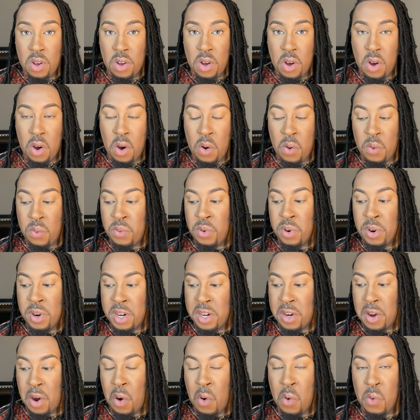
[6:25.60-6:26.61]
over
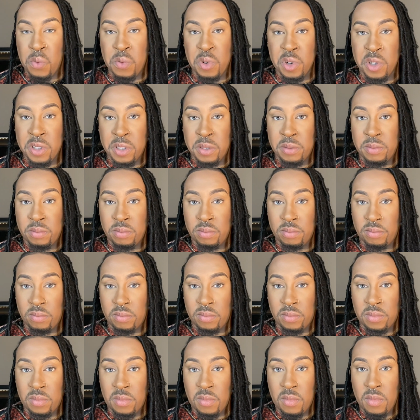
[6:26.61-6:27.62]
and over,
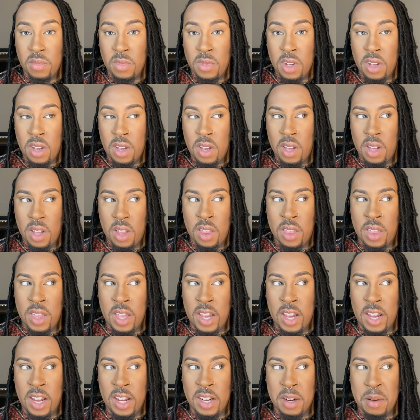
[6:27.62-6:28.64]

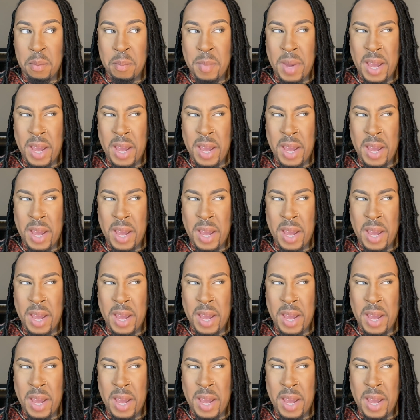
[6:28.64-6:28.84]
then